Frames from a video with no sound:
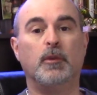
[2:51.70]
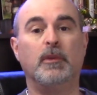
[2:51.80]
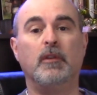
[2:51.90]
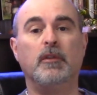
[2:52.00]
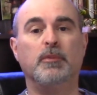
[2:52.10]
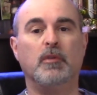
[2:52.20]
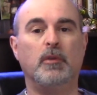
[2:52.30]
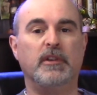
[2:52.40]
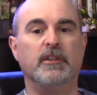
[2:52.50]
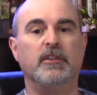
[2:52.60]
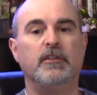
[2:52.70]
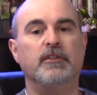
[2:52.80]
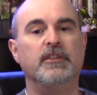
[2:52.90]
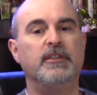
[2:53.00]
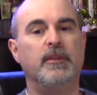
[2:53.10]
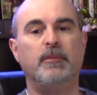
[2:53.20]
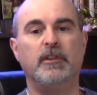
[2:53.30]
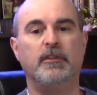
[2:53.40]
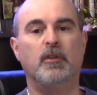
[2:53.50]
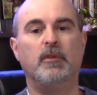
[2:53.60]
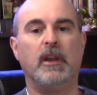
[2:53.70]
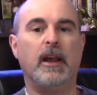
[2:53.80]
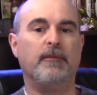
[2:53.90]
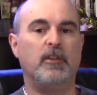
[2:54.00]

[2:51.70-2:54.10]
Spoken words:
without the Pro Edition, you just simply don't have